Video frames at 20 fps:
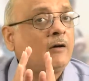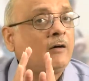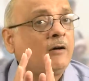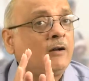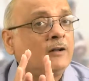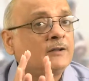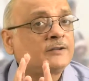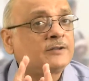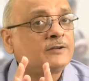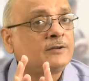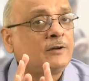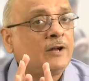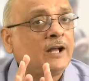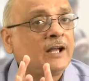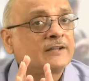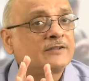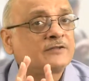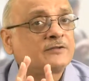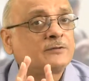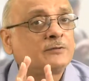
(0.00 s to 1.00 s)
also
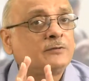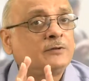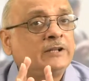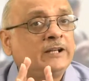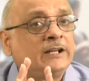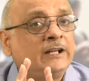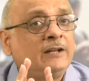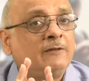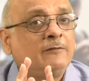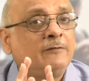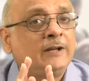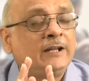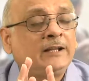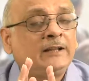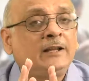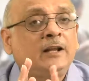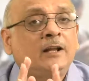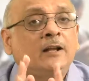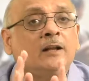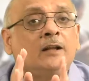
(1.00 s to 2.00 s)
has to deal
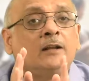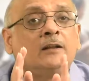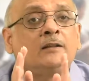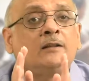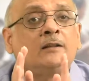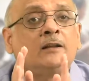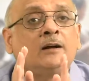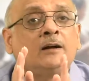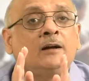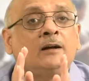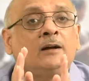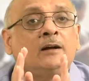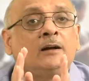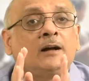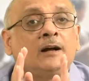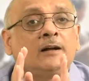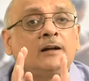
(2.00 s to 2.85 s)
with the